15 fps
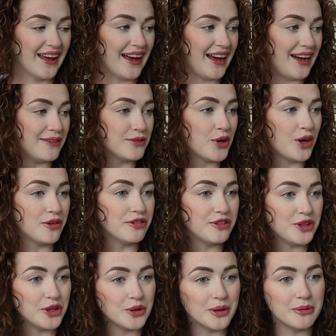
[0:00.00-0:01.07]
I've got a
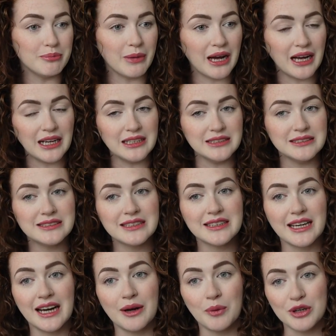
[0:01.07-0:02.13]
few in mind
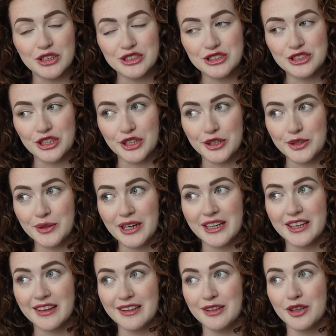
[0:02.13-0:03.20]
that I want to do and I
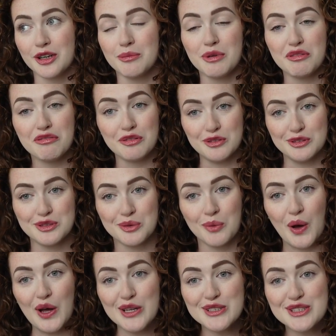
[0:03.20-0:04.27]
think they're gonna be fun to
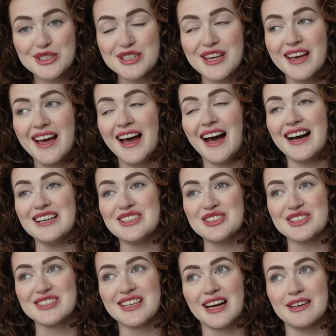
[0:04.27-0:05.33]
watch. I
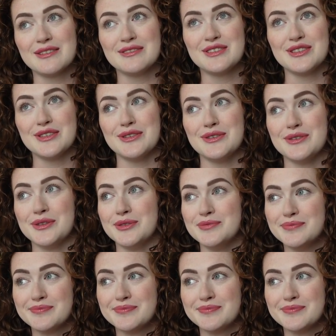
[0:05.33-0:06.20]
just have to